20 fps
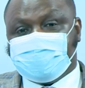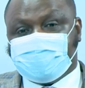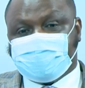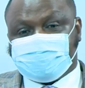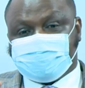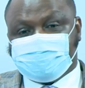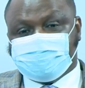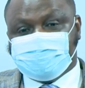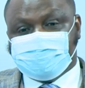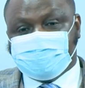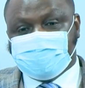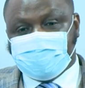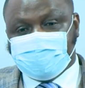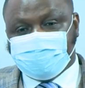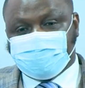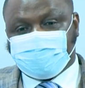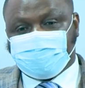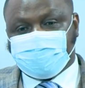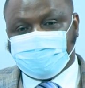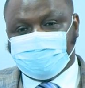that's
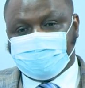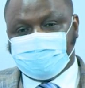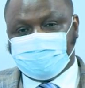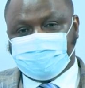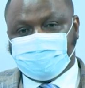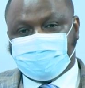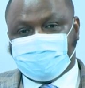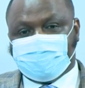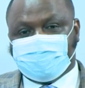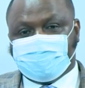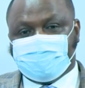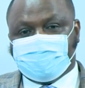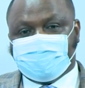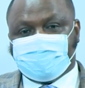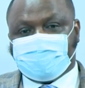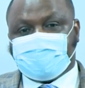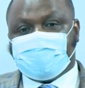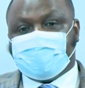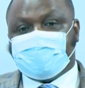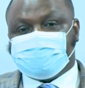
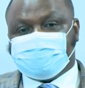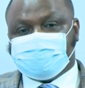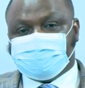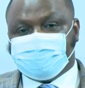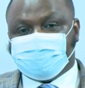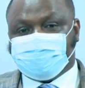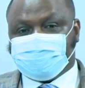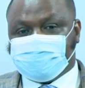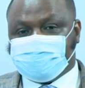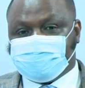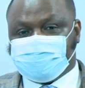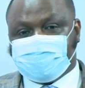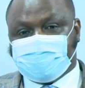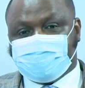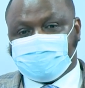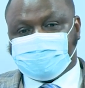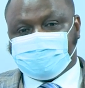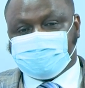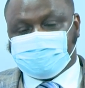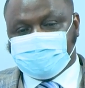nephrocalcinosis.
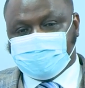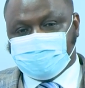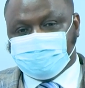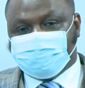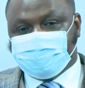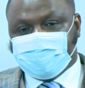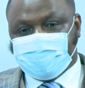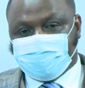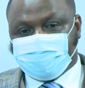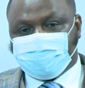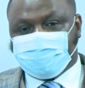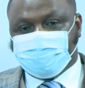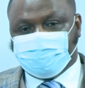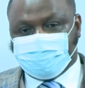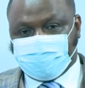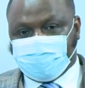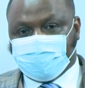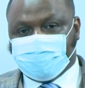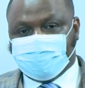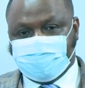That's a medical
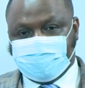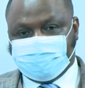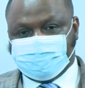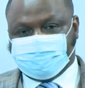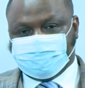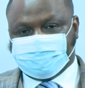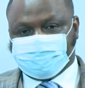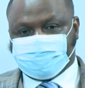problem.